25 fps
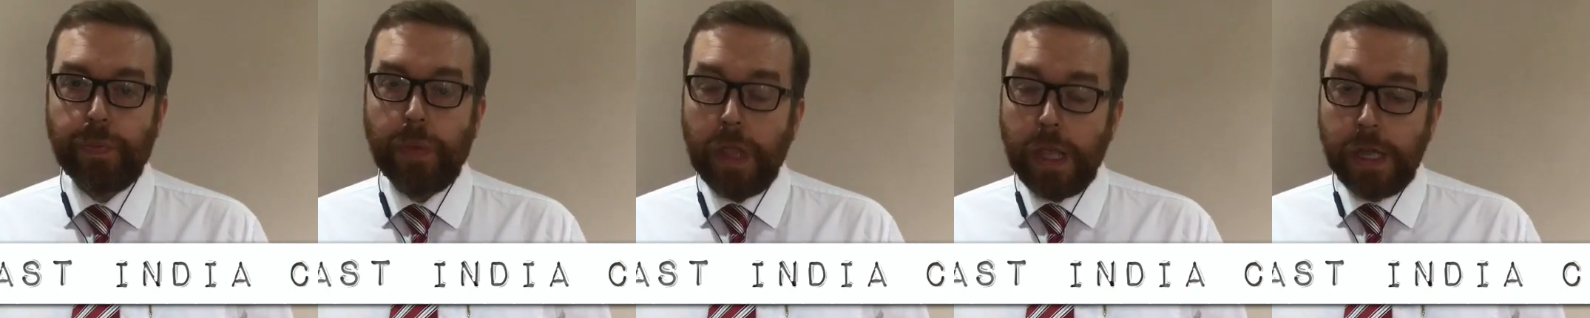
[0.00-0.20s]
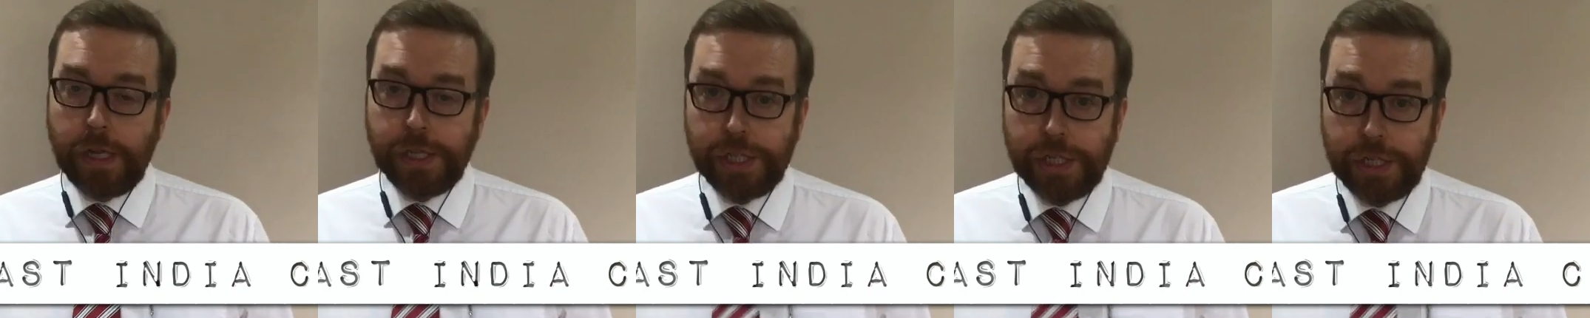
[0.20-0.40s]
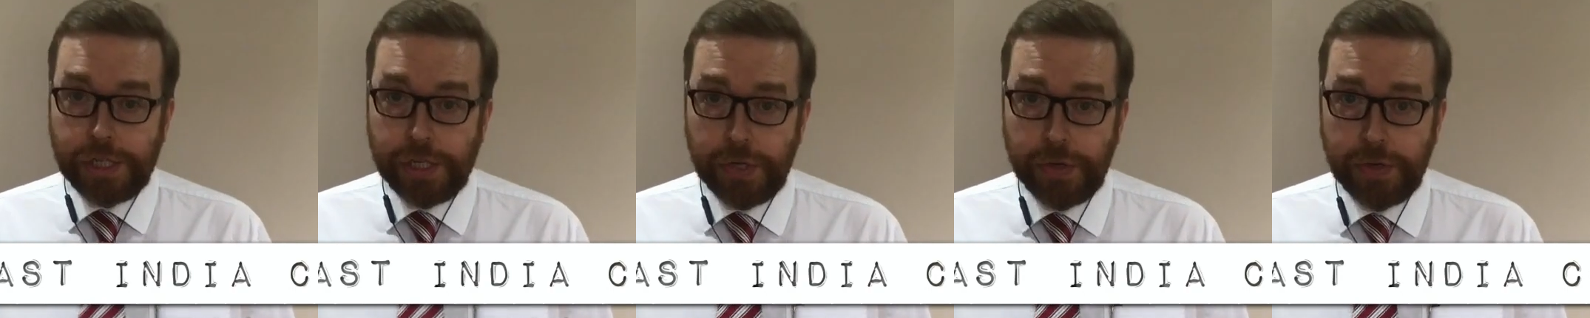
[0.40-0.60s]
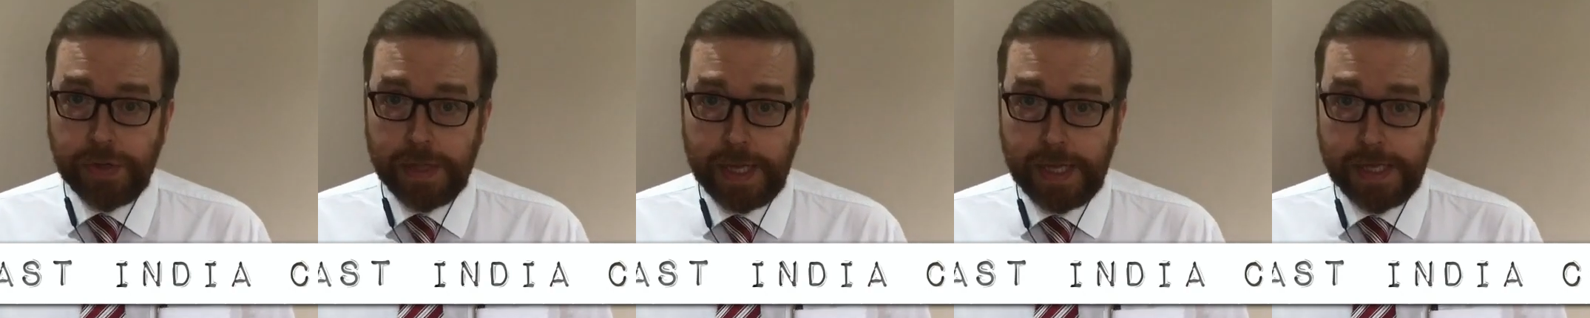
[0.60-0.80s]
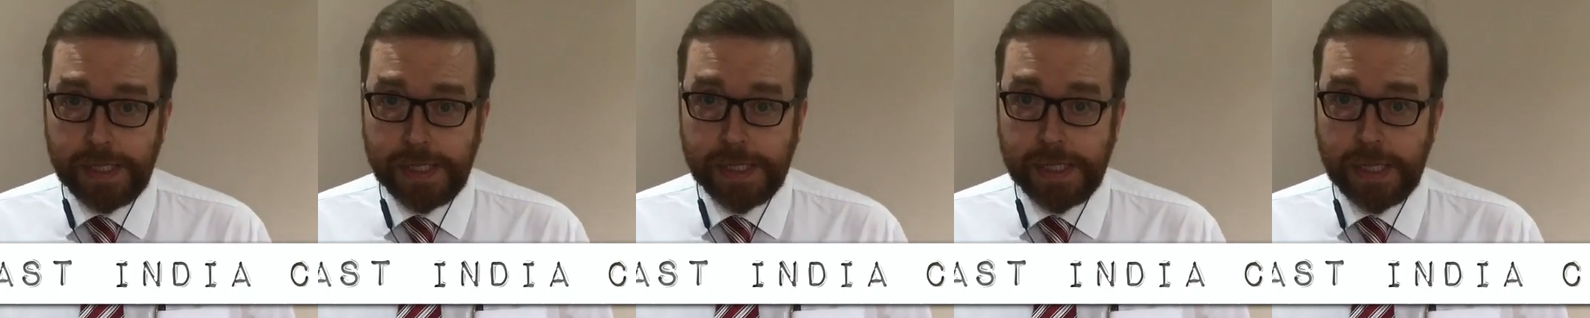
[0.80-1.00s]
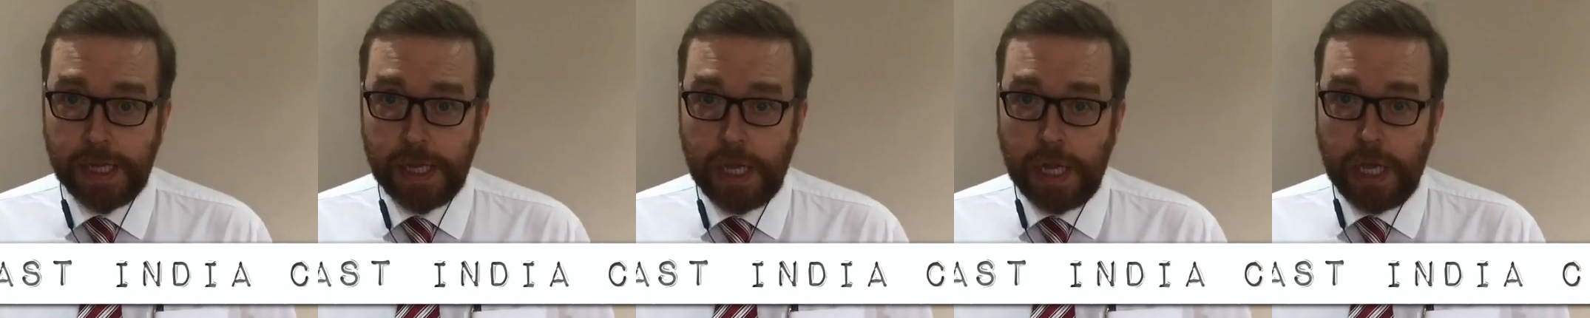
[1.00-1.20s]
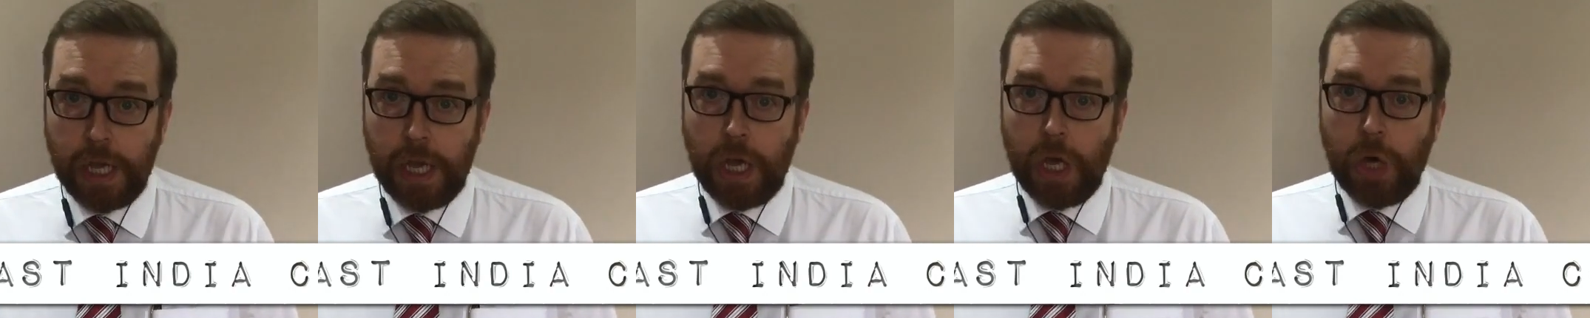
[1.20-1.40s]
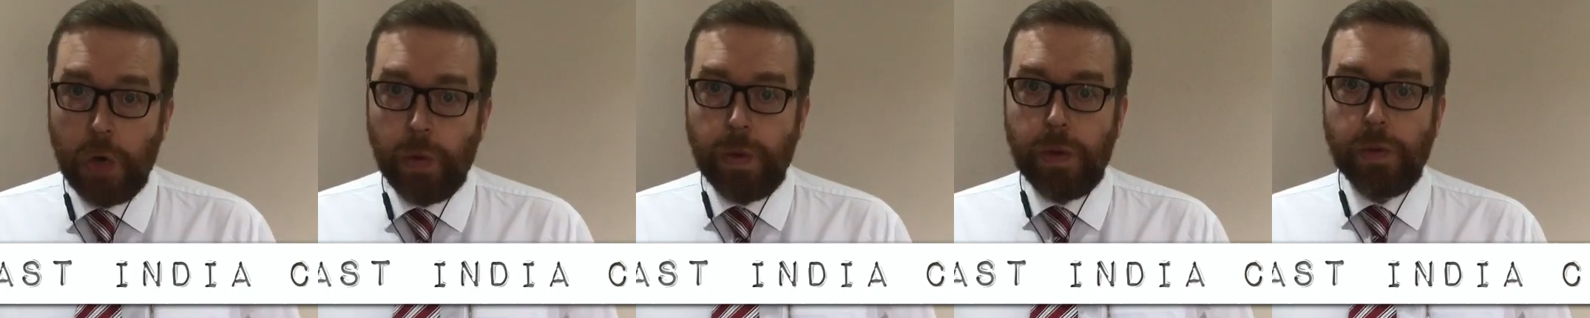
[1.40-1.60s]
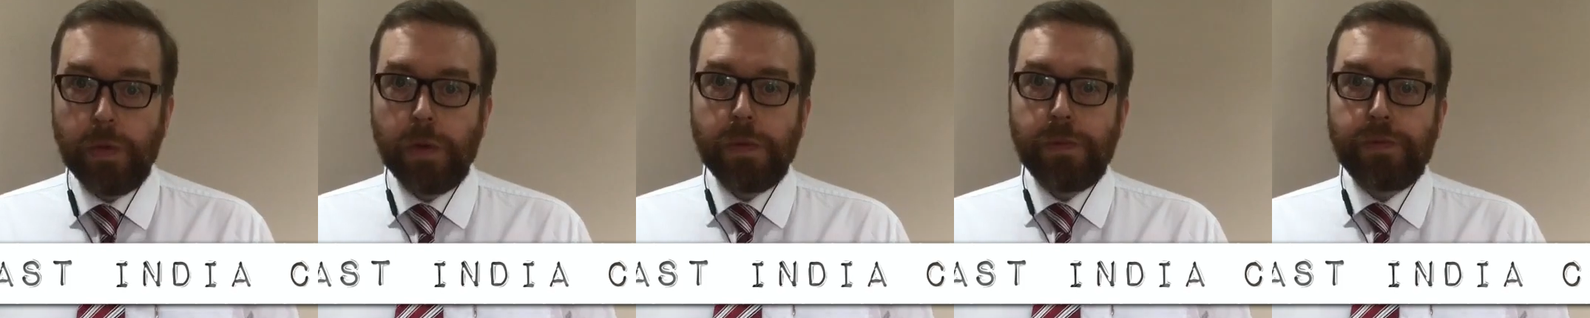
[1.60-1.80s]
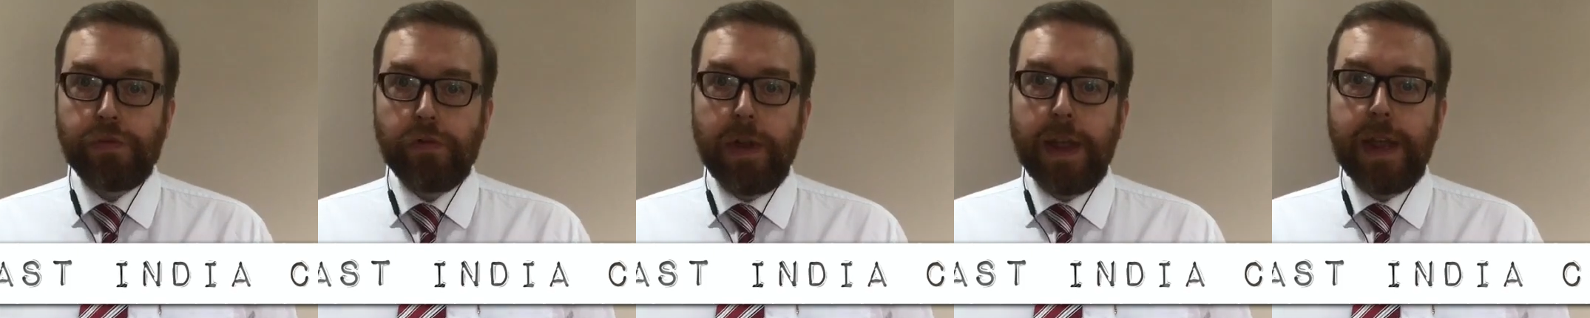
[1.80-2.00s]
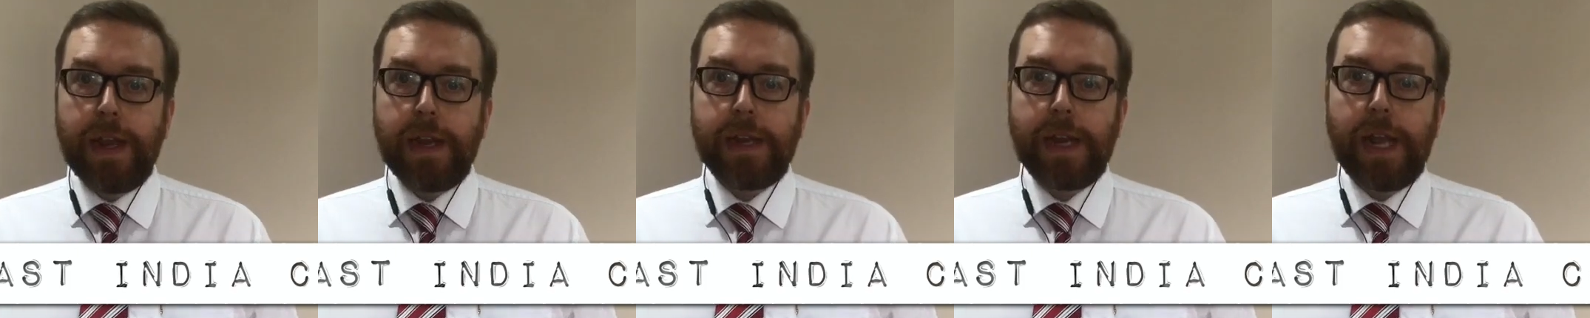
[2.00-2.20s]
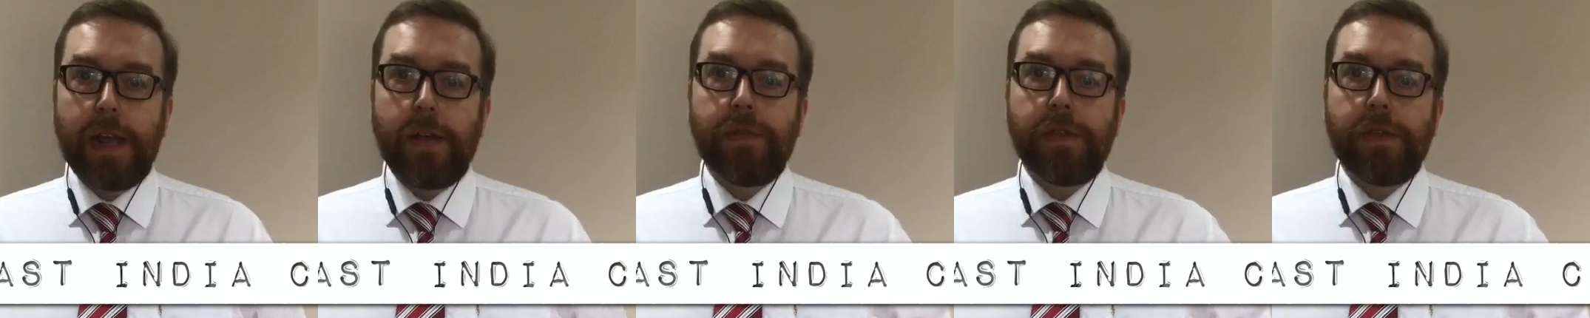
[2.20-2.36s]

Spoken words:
To do this, we will break down